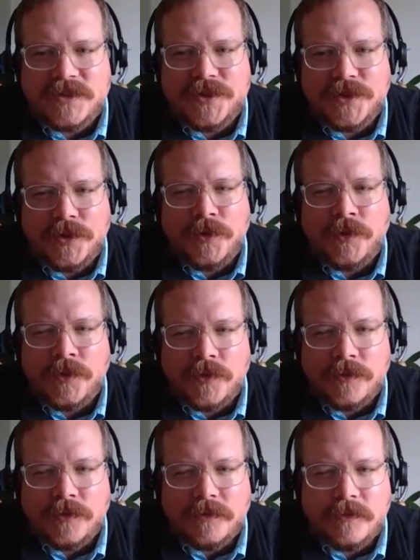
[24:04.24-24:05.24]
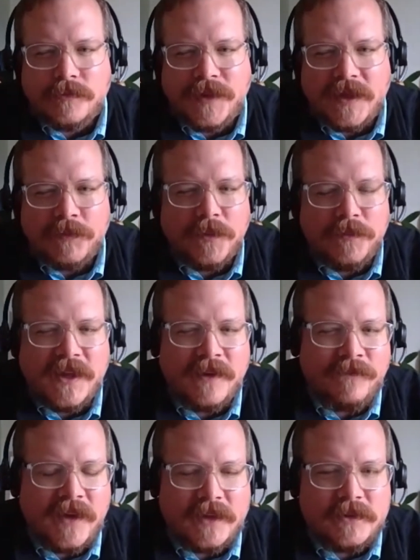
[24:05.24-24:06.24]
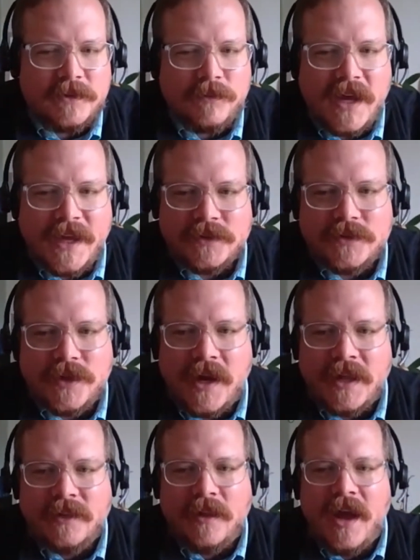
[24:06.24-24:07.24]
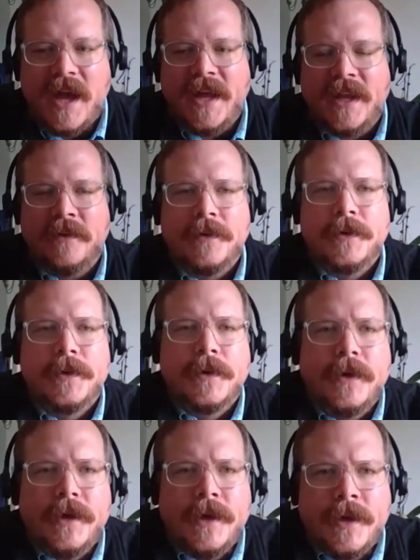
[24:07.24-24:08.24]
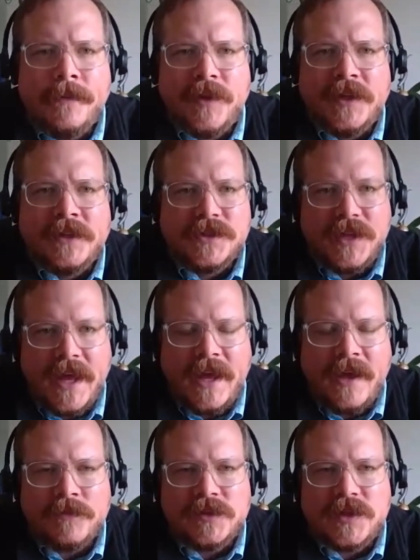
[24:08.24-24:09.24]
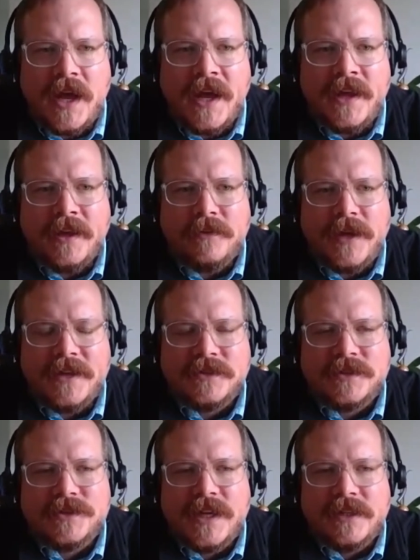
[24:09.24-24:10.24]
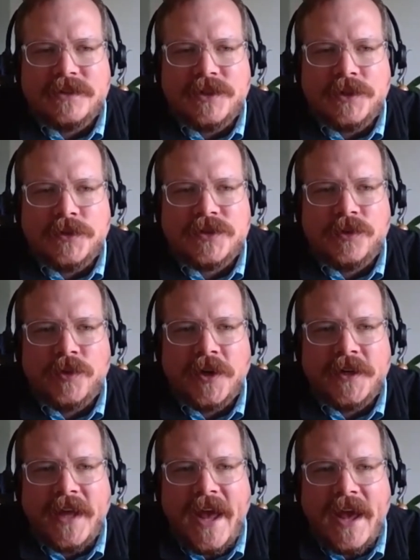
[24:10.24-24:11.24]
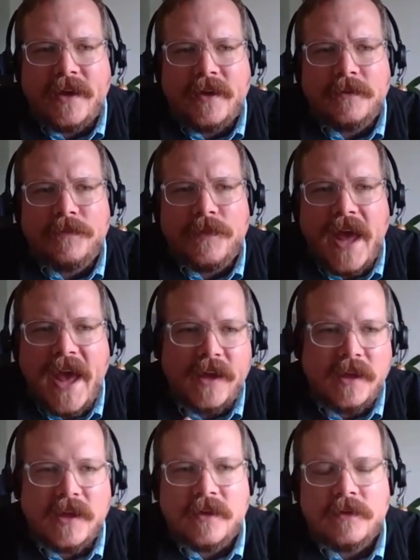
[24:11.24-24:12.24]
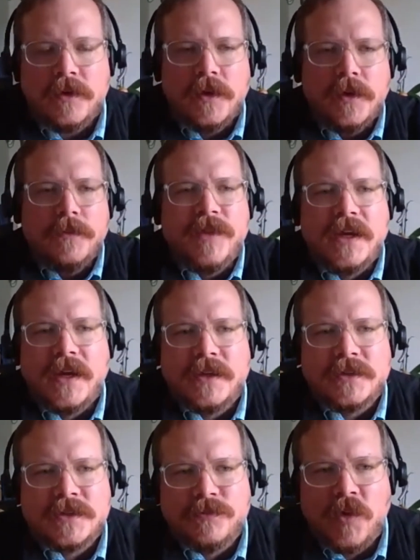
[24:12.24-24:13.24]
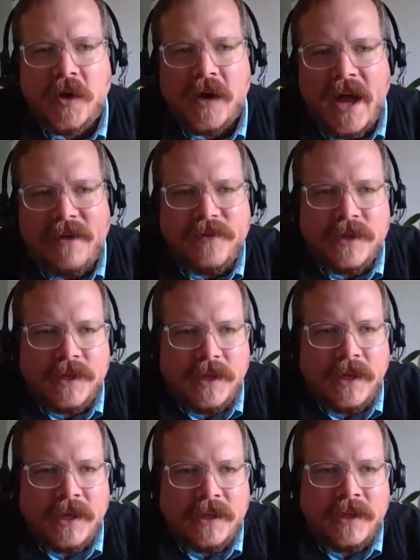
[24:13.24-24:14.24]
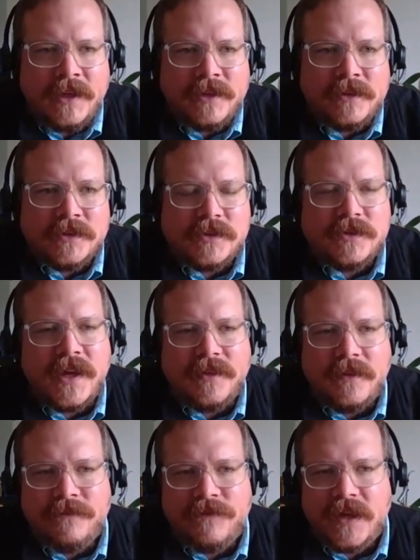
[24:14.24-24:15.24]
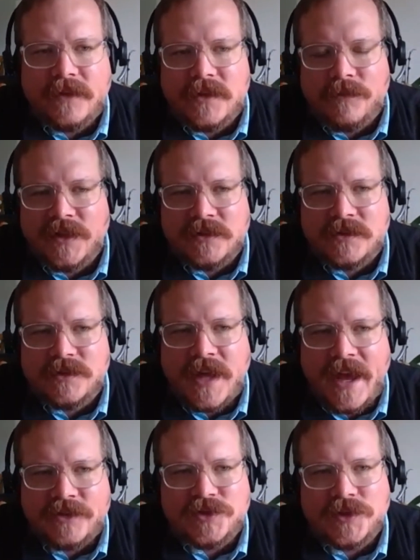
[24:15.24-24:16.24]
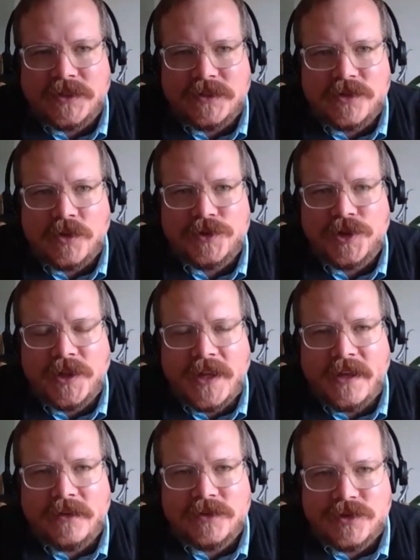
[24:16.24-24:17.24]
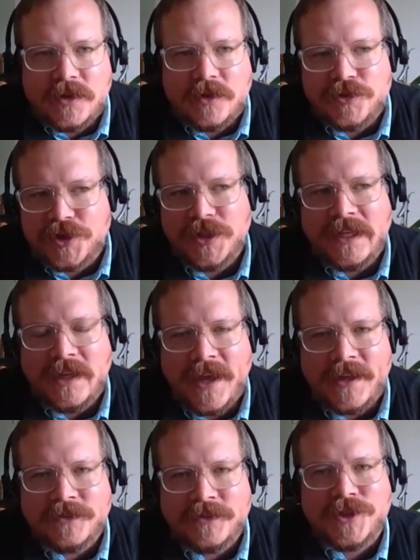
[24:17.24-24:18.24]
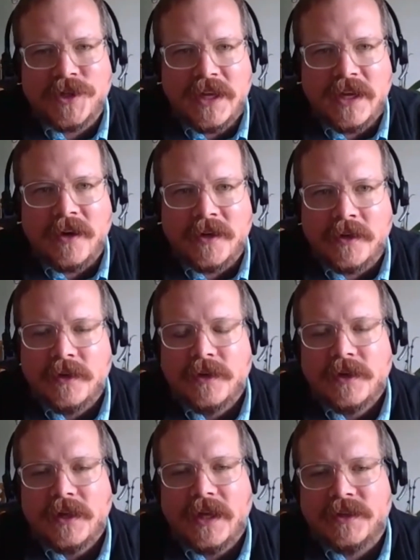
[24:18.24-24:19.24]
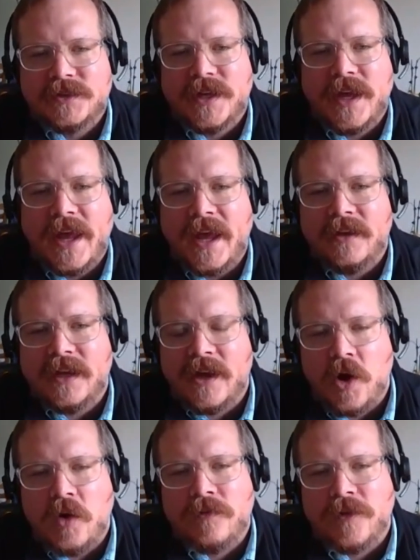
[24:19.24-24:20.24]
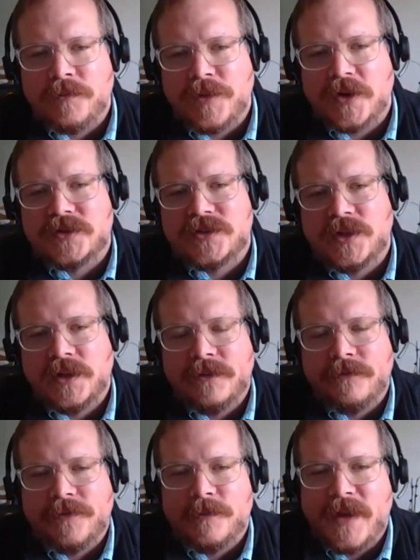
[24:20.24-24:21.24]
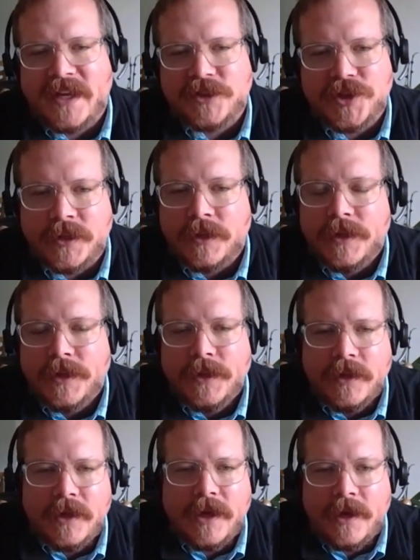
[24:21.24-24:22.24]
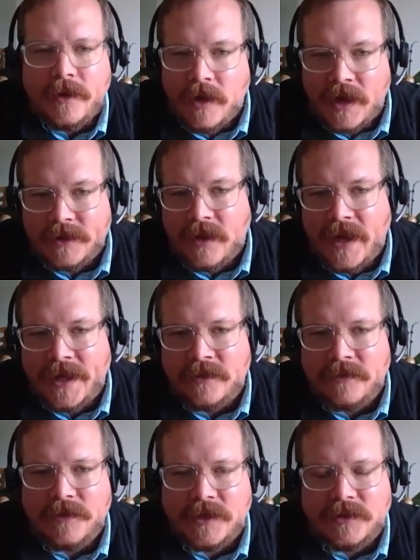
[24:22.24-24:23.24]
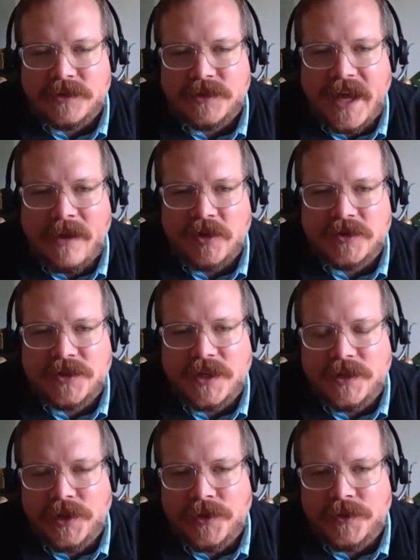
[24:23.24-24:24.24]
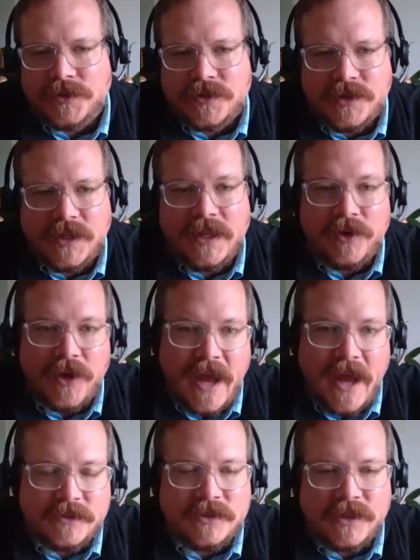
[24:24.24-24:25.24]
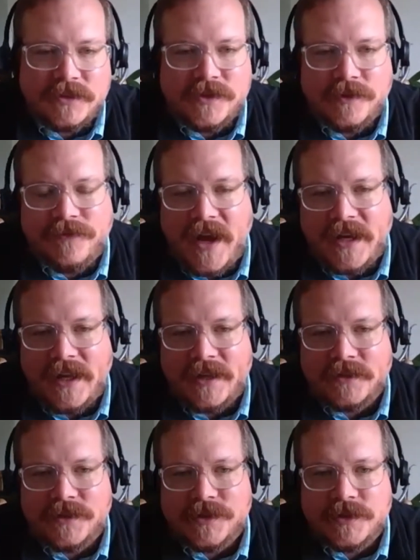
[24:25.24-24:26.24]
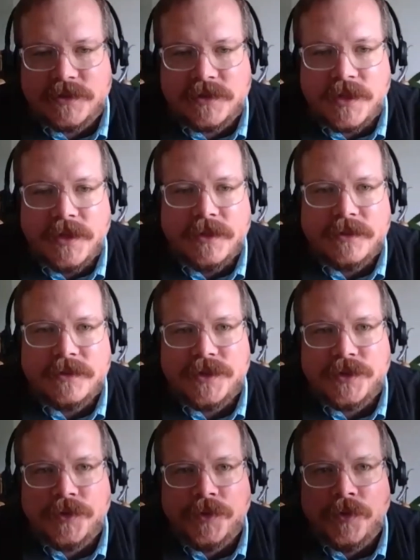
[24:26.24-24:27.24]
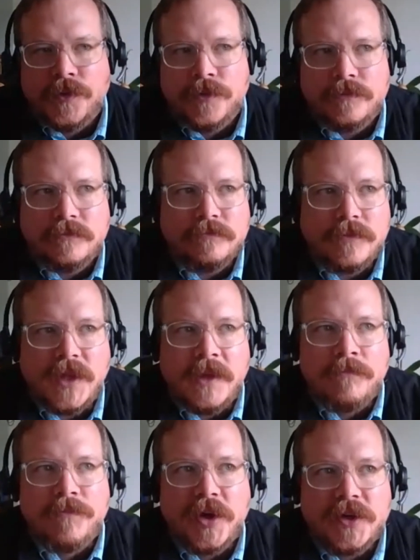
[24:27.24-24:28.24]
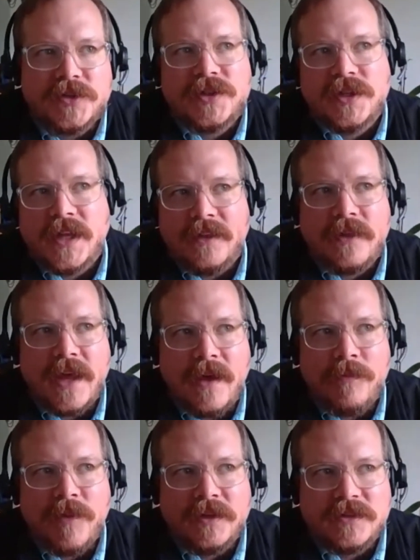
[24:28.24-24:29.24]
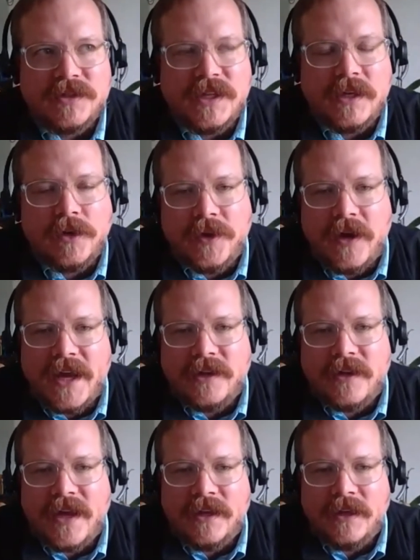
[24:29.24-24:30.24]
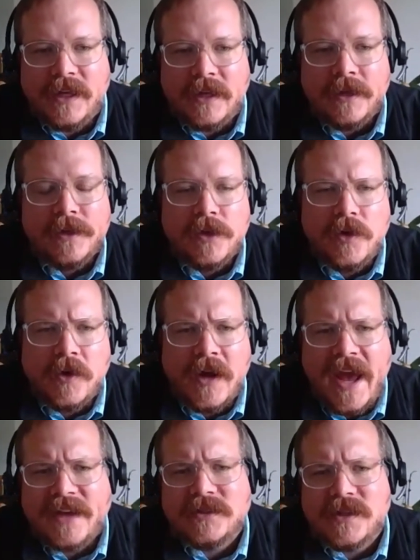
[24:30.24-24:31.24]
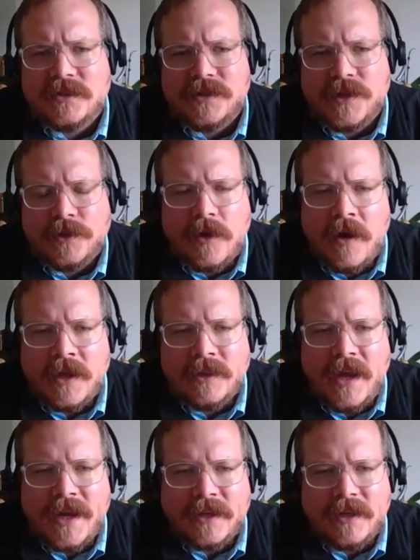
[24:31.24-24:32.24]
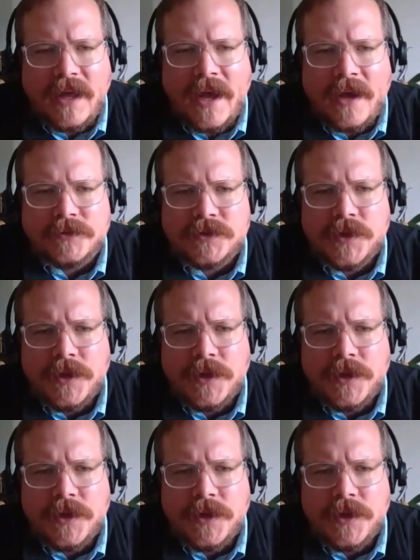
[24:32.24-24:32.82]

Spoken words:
to people being victimized online in scams, I hesitate to use the word hacking, because more often it is that the victim is actually socially engineered into handing over information online that the scammers can use to either access their finances, to impersonate them and steal their identity, or access their online accounts.